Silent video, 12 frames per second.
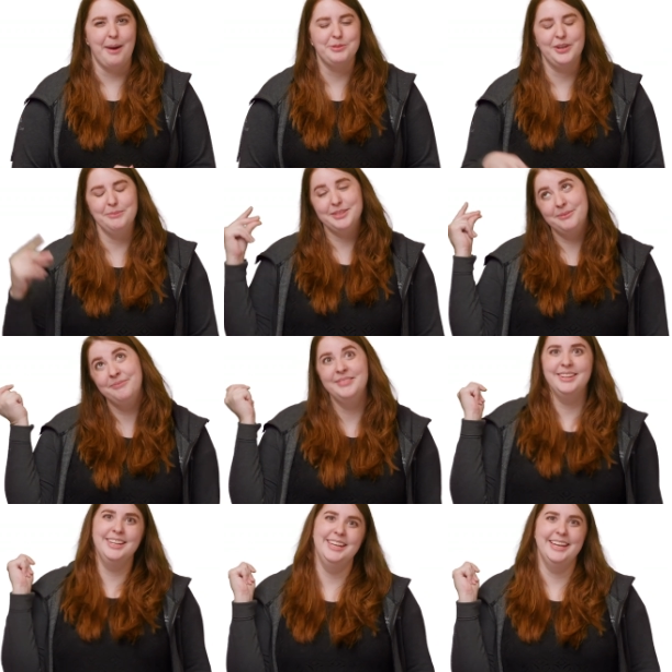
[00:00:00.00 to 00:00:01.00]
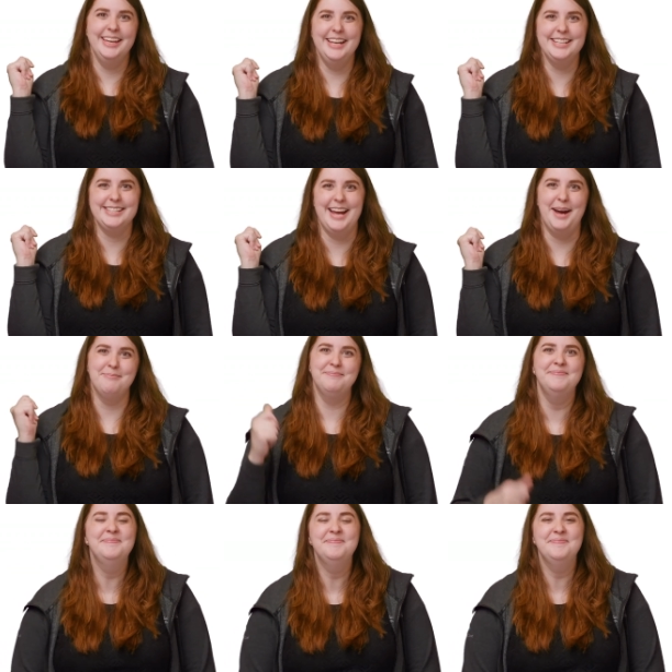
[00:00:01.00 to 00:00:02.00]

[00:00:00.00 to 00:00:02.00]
Apps Script and a snap.